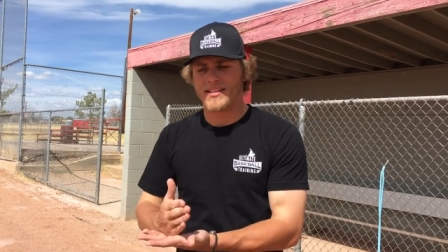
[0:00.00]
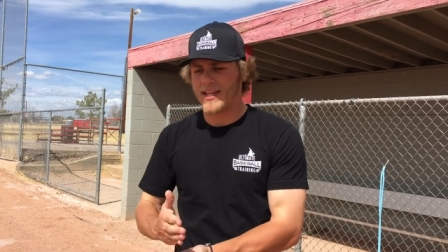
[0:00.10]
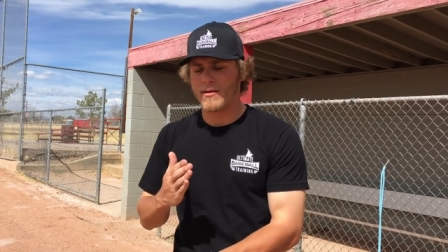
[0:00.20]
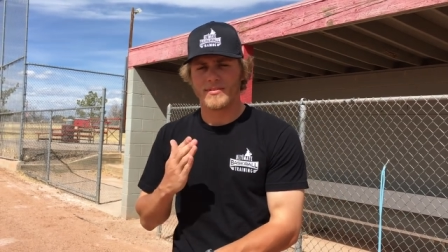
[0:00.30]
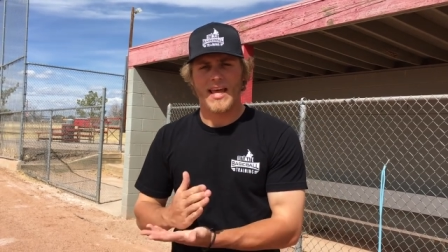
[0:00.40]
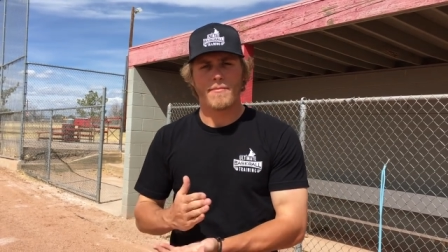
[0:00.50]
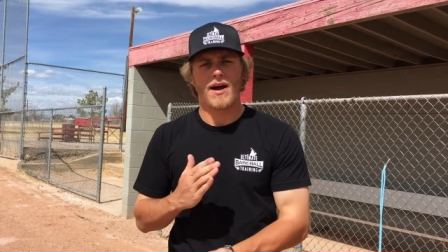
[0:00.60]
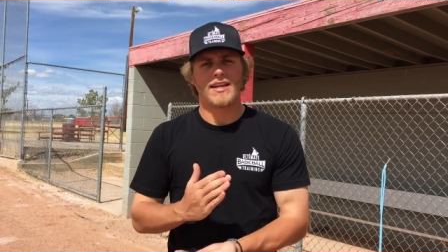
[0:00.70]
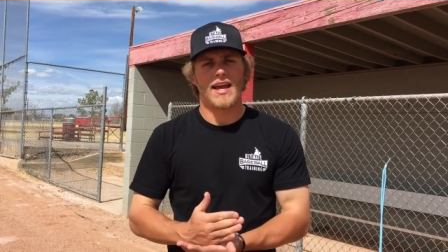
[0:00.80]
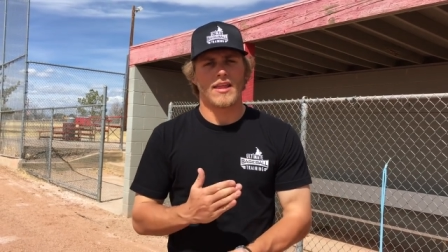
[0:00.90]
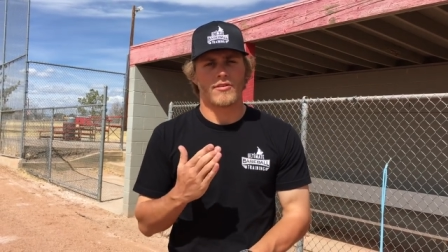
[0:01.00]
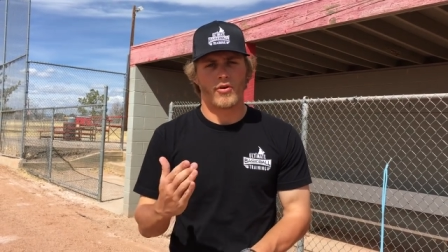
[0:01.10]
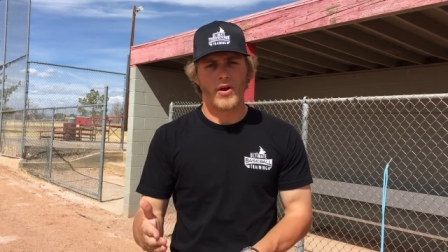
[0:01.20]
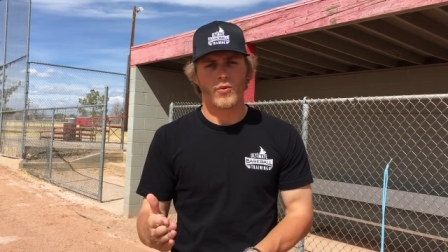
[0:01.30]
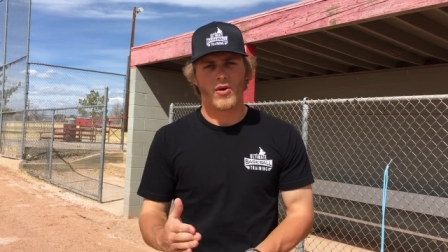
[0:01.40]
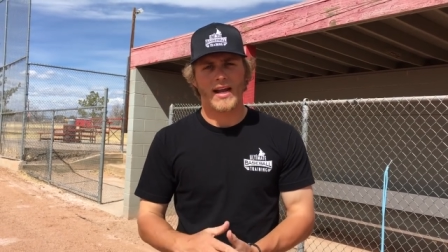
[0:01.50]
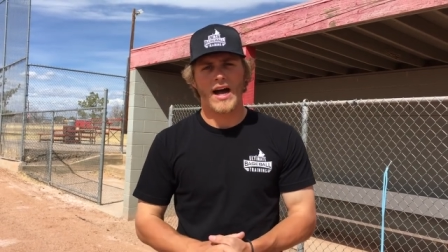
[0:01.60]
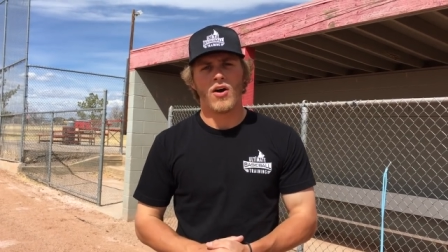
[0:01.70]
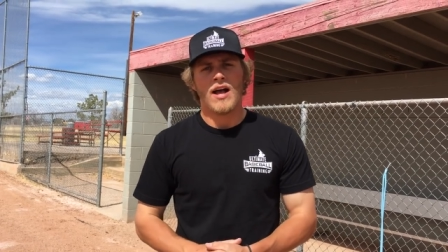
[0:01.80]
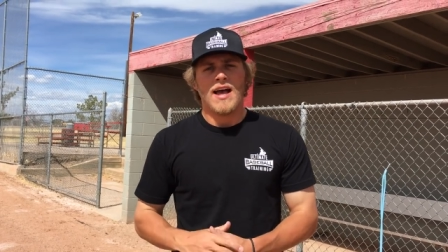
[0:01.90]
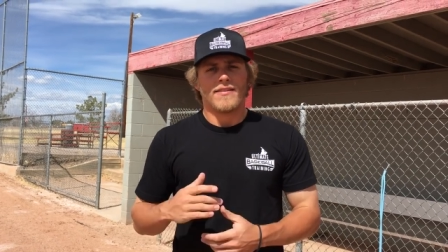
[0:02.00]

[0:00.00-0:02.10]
step, day by day throwing workout,